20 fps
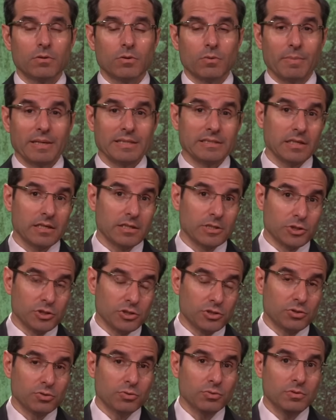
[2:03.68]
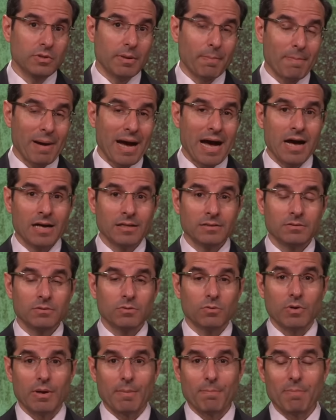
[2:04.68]
or basically stood upon
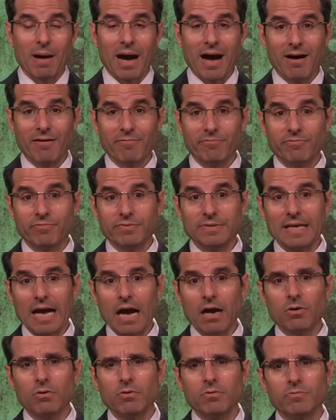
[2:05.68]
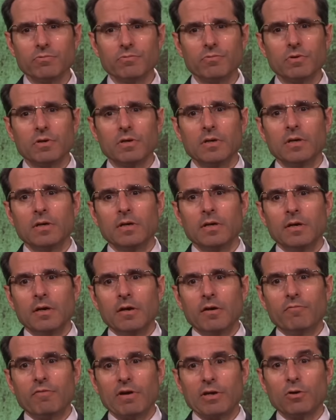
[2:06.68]
or above Yaakov.
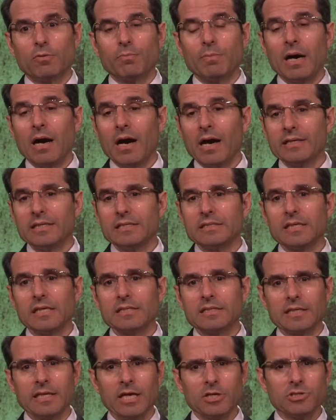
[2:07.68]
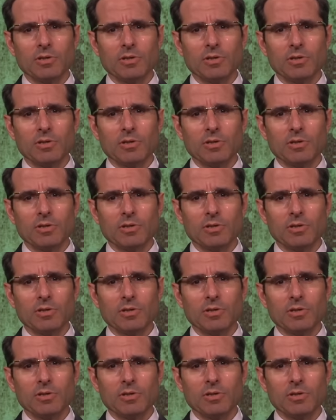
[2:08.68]
And he says, I